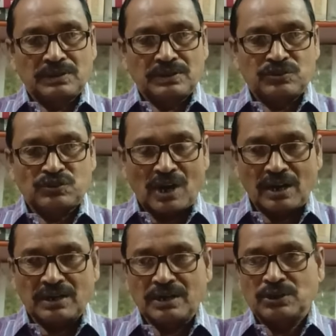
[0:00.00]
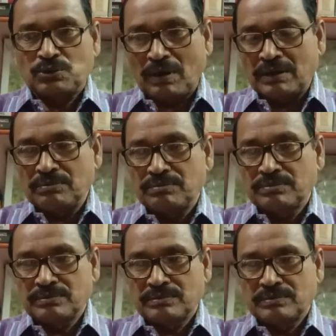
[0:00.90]
standard 12
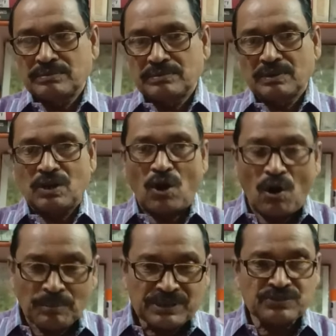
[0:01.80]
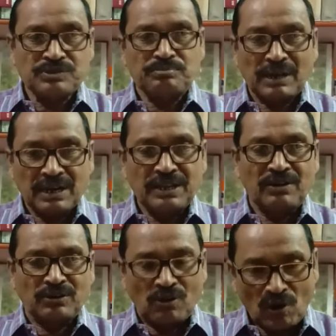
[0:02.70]
commerce, mainly on
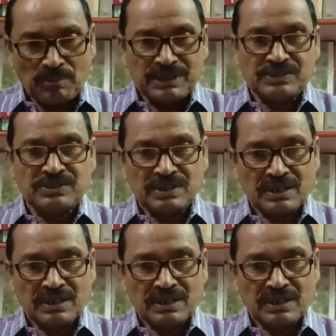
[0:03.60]
commerce